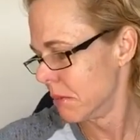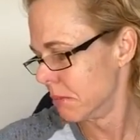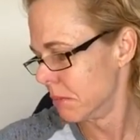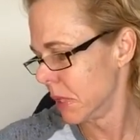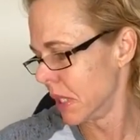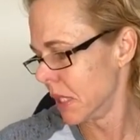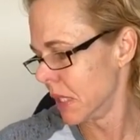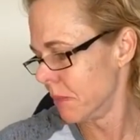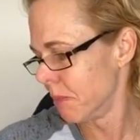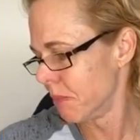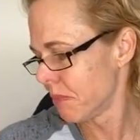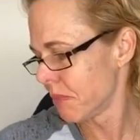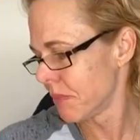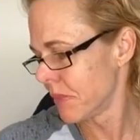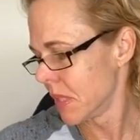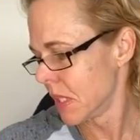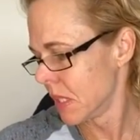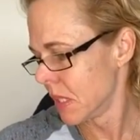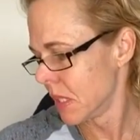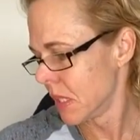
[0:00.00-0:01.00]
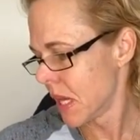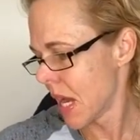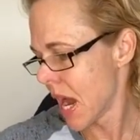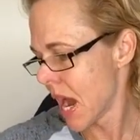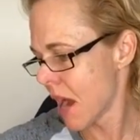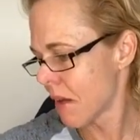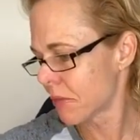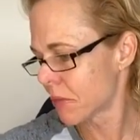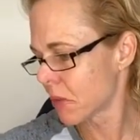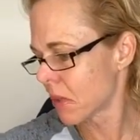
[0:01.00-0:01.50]
But
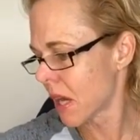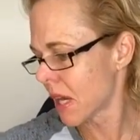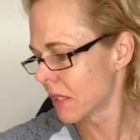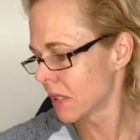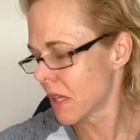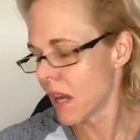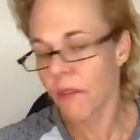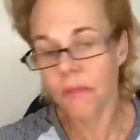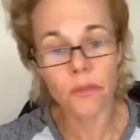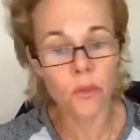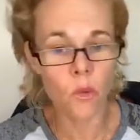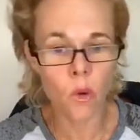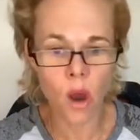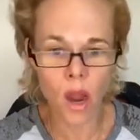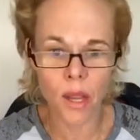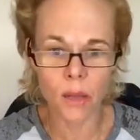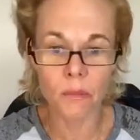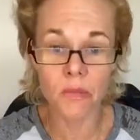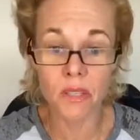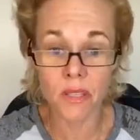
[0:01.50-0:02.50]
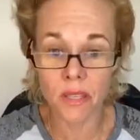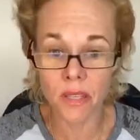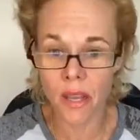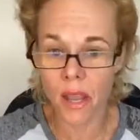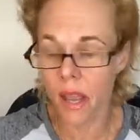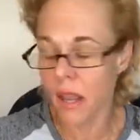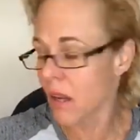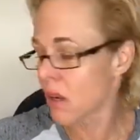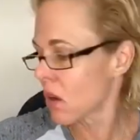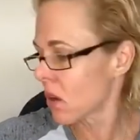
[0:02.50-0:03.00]
after I left the
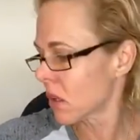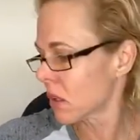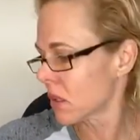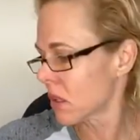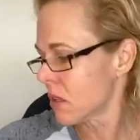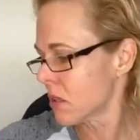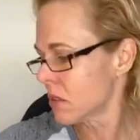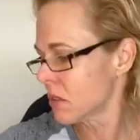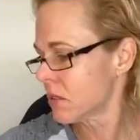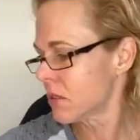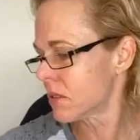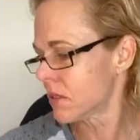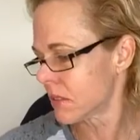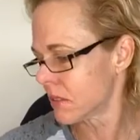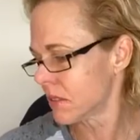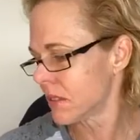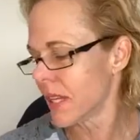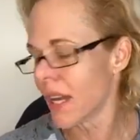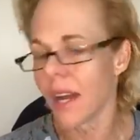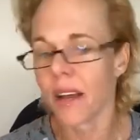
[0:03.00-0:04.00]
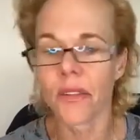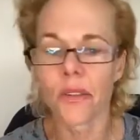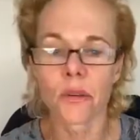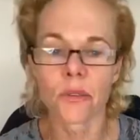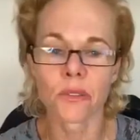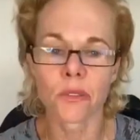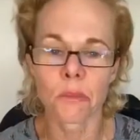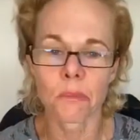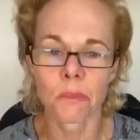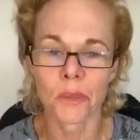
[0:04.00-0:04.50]
YMCA, Carlos, yeah, there
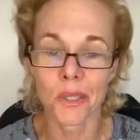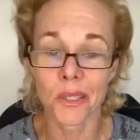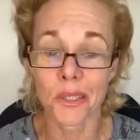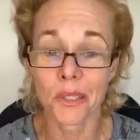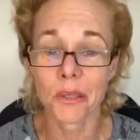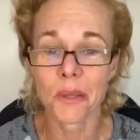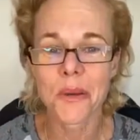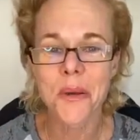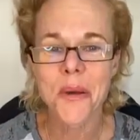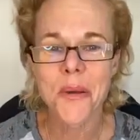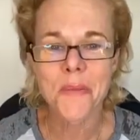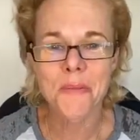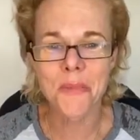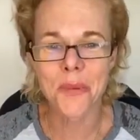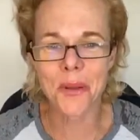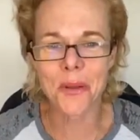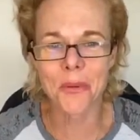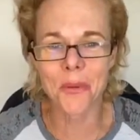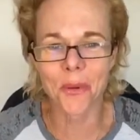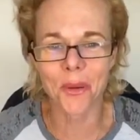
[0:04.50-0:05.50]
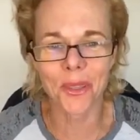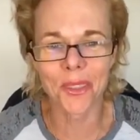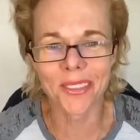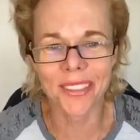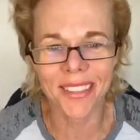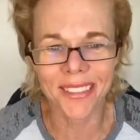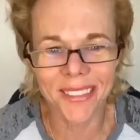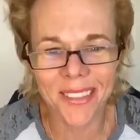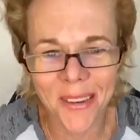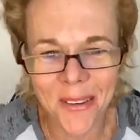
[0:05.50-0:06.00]
was a big world
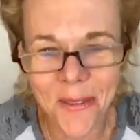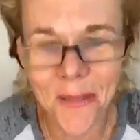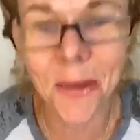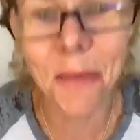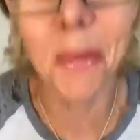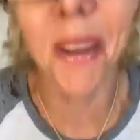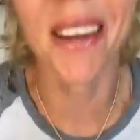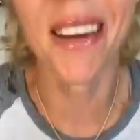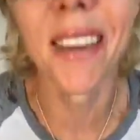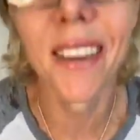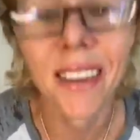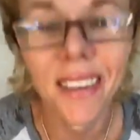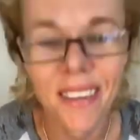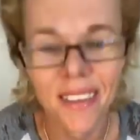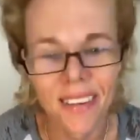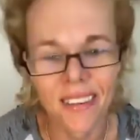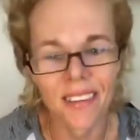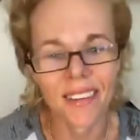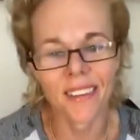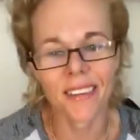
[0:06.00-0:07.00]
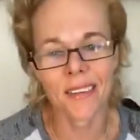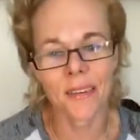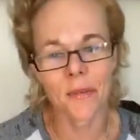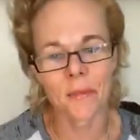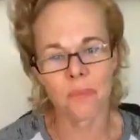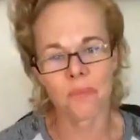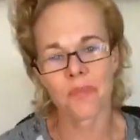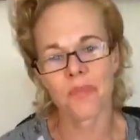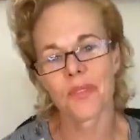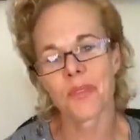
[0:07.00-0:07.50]
out there for me,
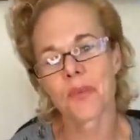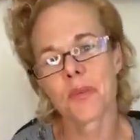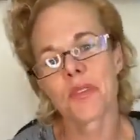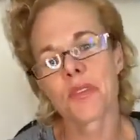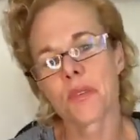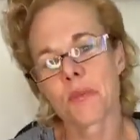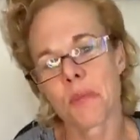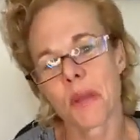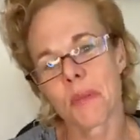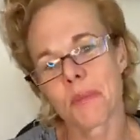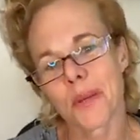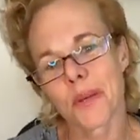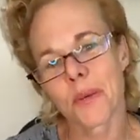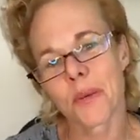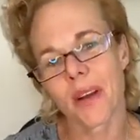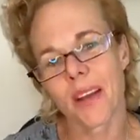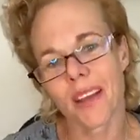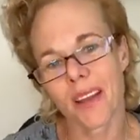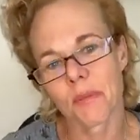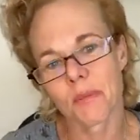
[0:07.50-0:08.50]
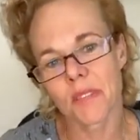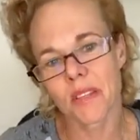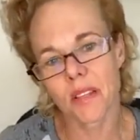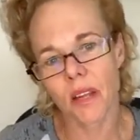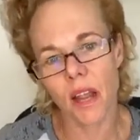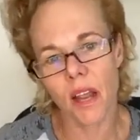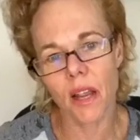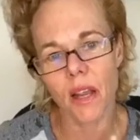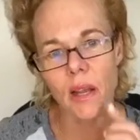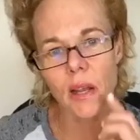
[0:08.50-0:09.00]
which has made me who I am
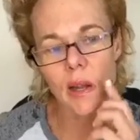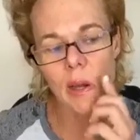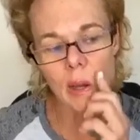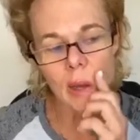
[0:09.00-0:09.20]
today.